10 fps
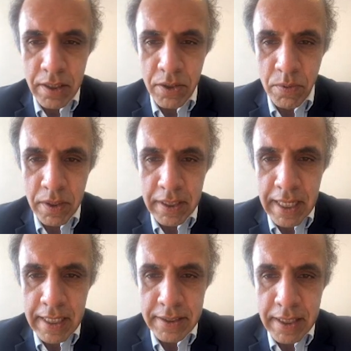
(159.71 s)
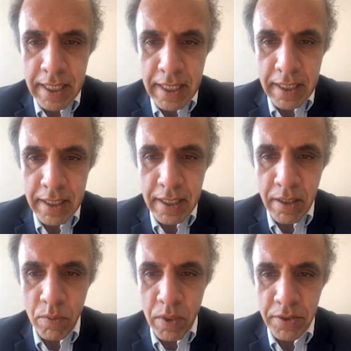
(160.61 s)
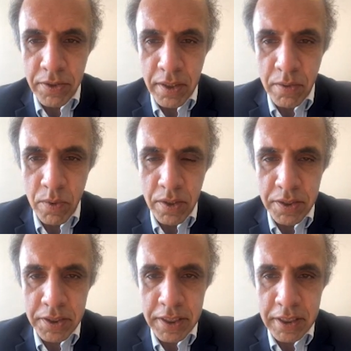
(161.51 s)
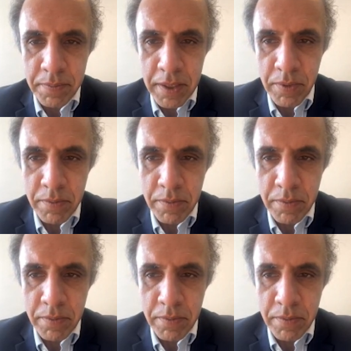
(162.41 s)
you will get a 1/3 warrant at 6p.